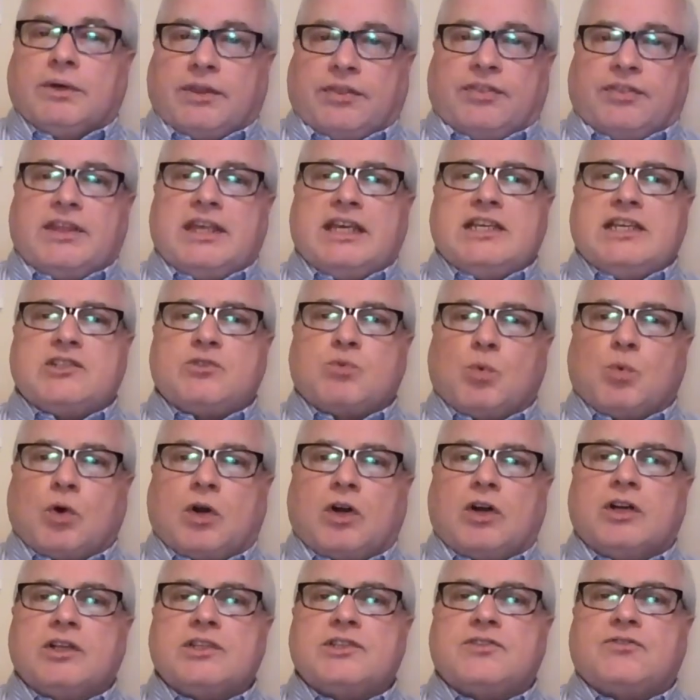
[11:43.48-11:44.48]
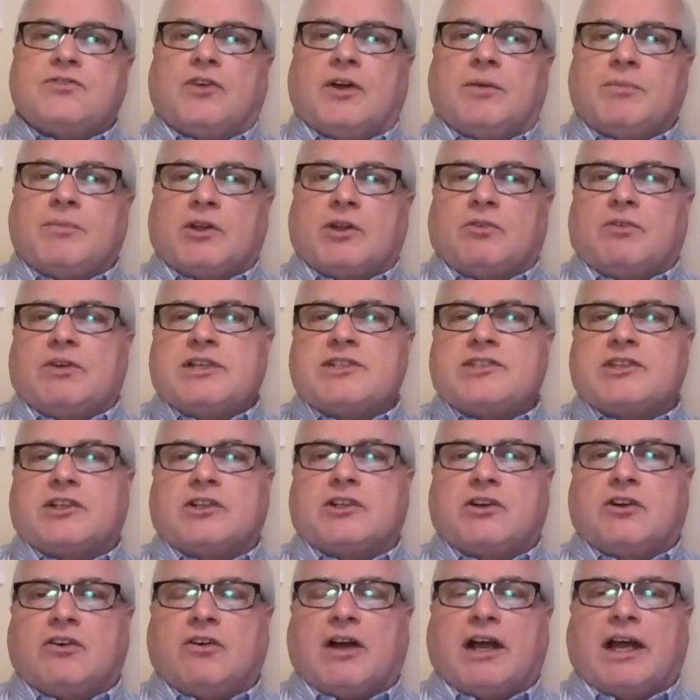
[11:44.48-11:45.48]
With these words from the
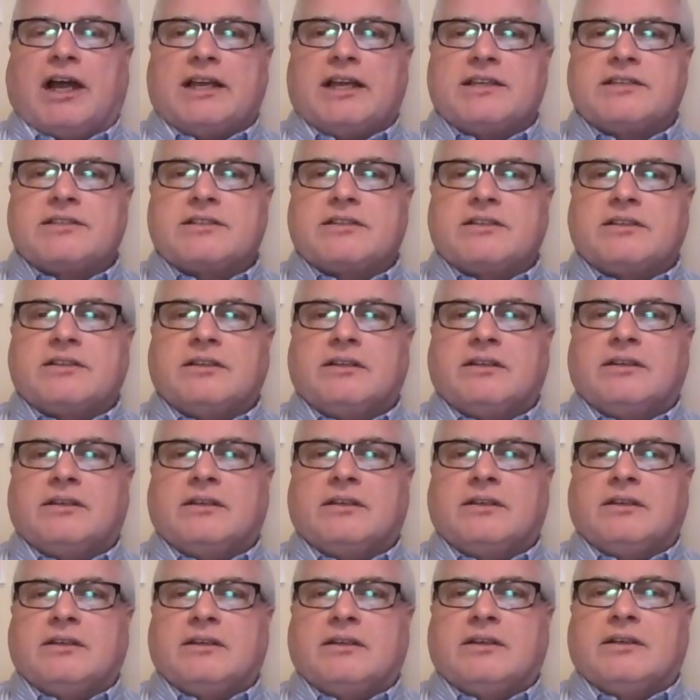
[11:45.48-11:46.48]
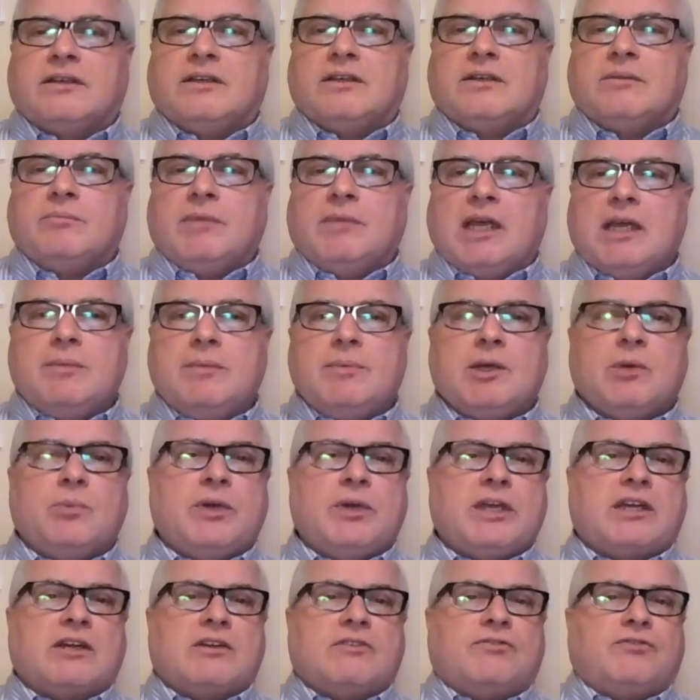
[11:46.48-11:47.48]
risen Christ,
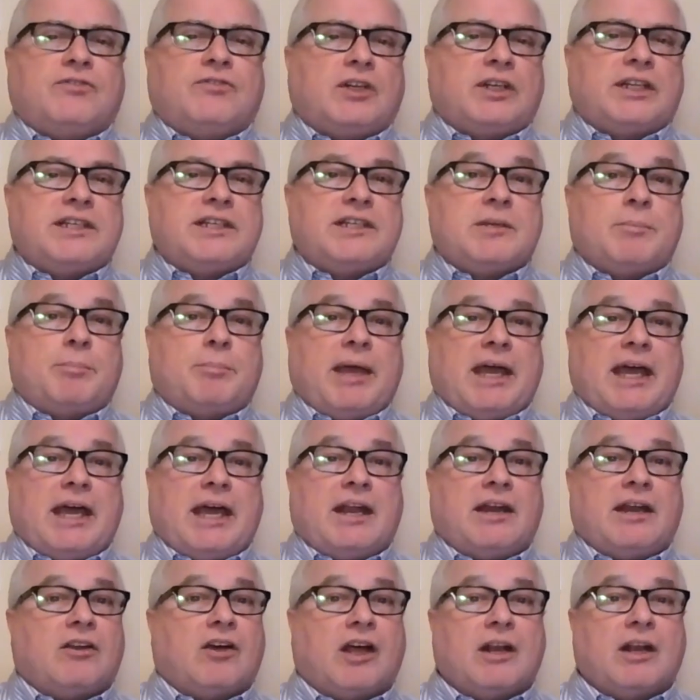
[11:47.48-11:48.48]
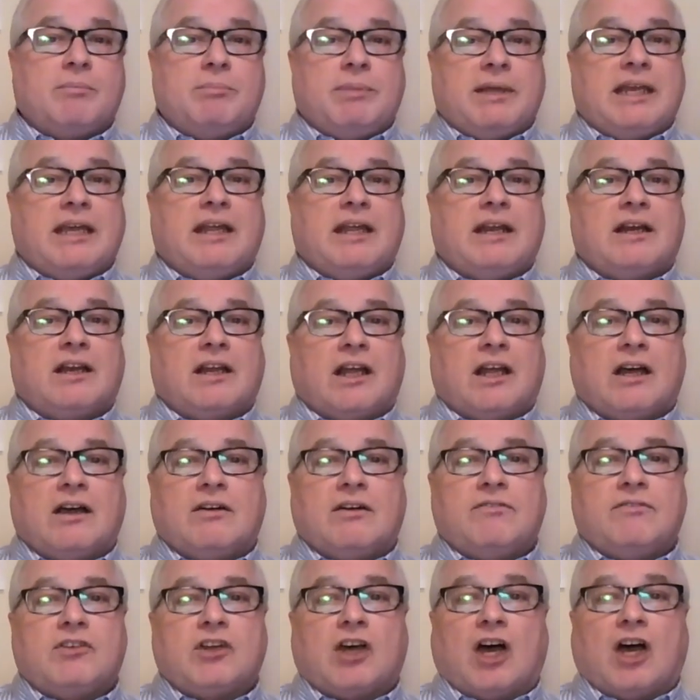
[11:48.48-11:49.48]
maybe we can fully depend on being
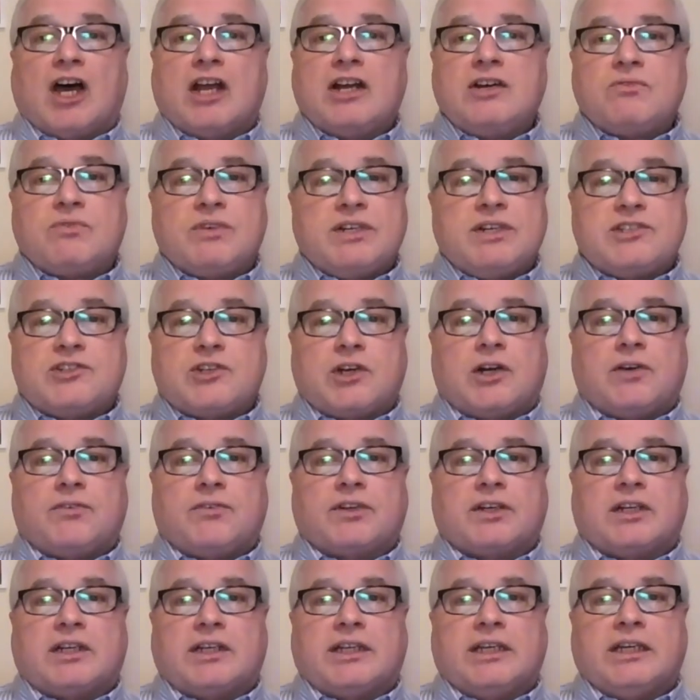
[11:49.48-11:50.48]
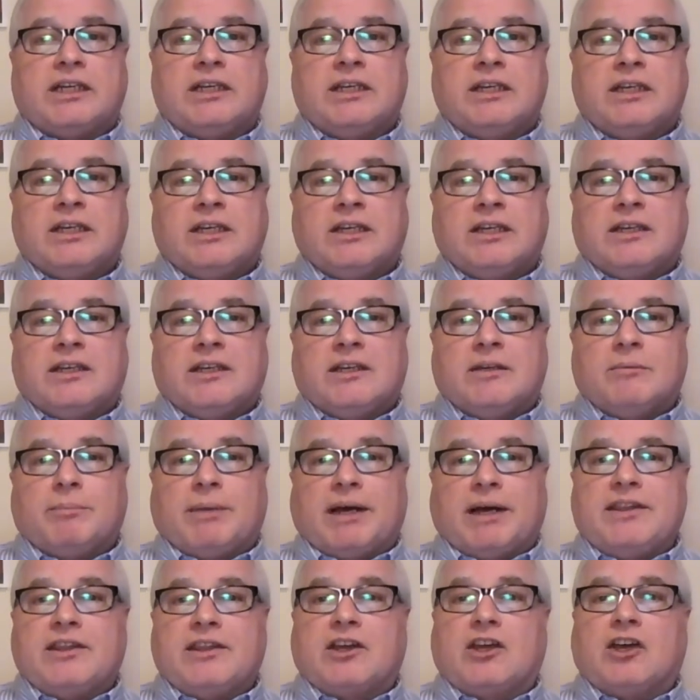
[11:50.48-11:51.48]
loved unreservedly
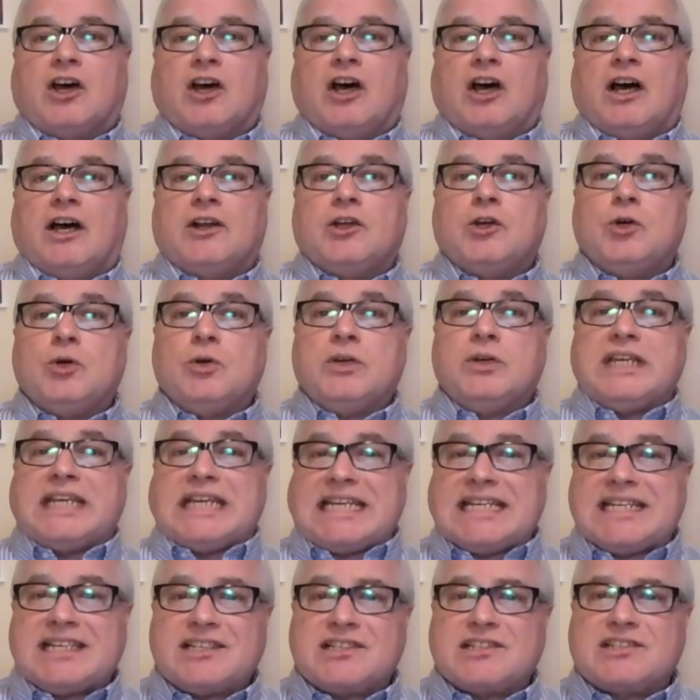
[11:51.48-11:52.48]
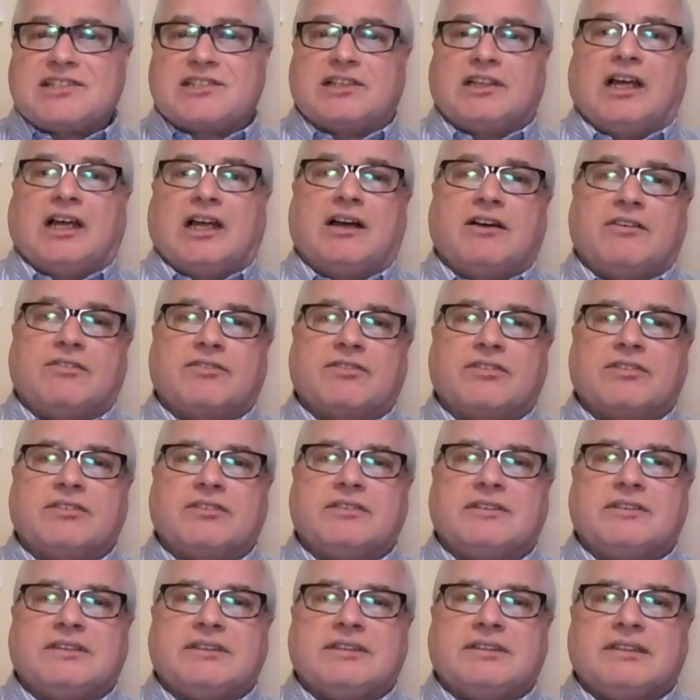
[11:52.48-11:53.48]
by the God who is love.
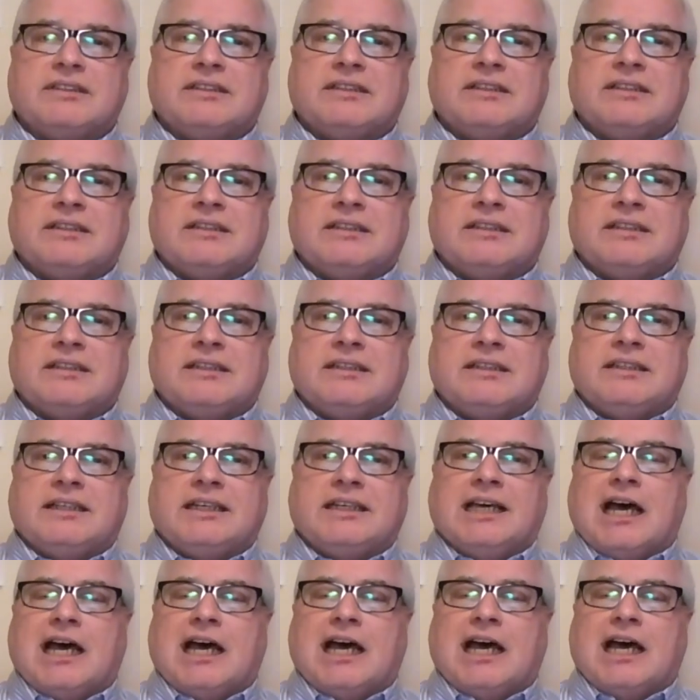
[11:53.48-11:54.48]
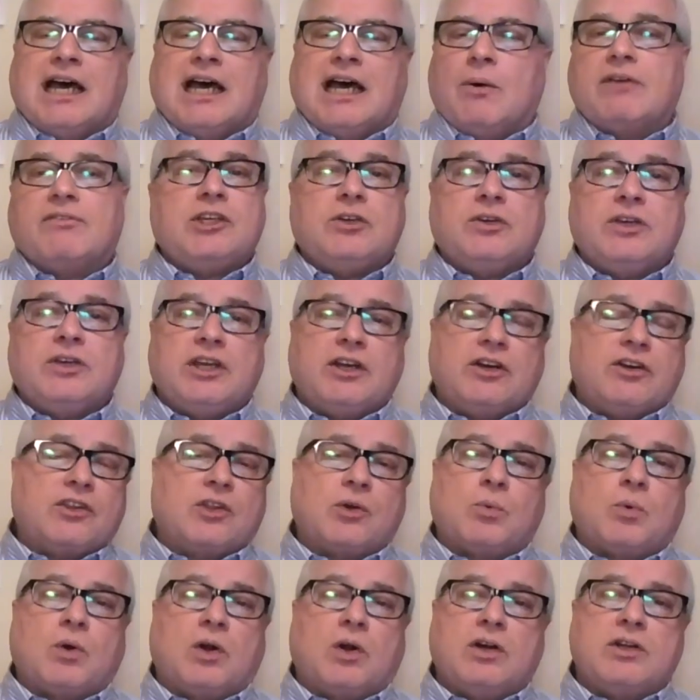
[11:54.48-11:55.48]
However, you
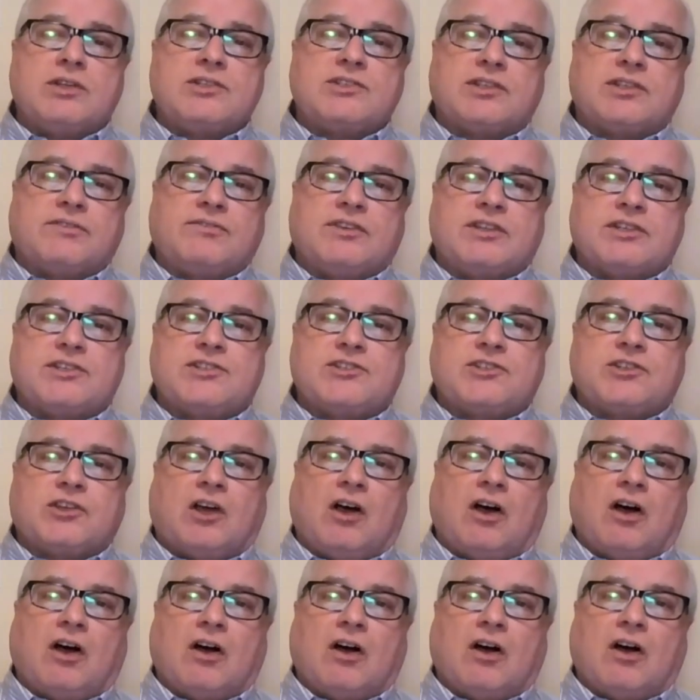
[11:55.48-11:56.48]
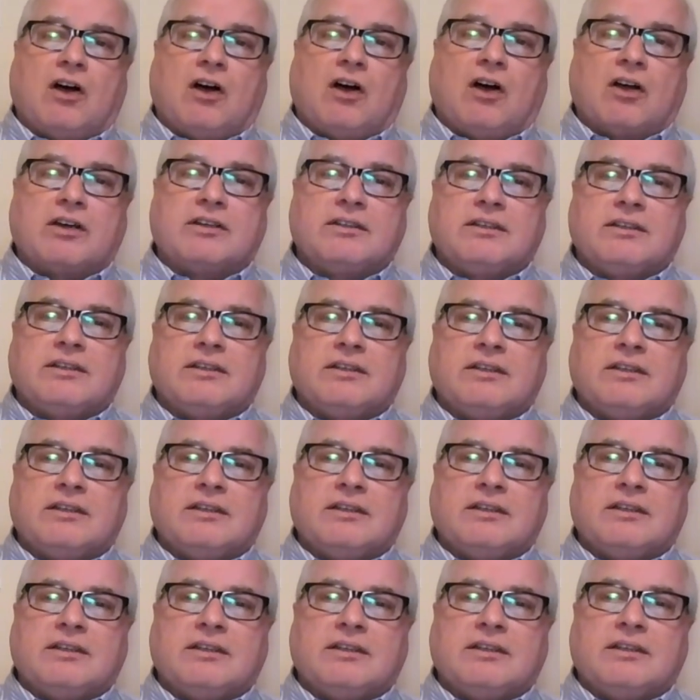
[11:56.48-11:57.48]
hear the words of the song,
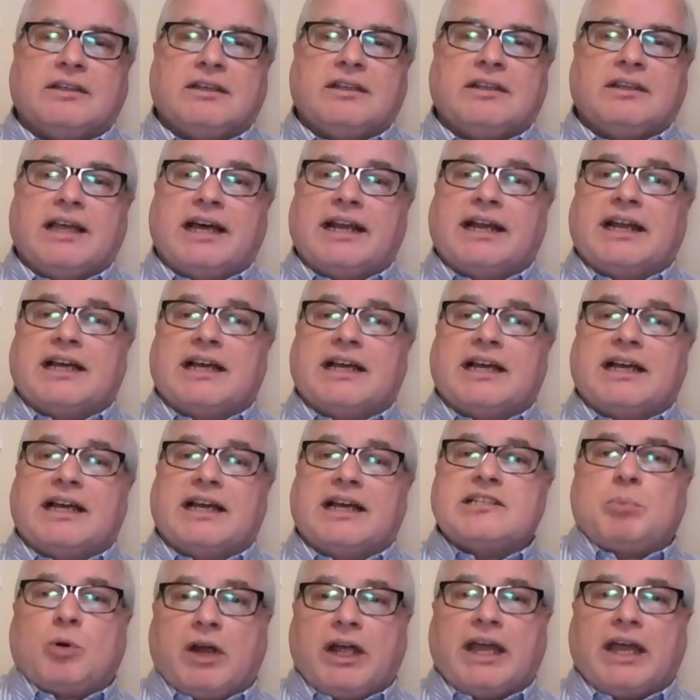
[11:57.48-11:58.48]
let us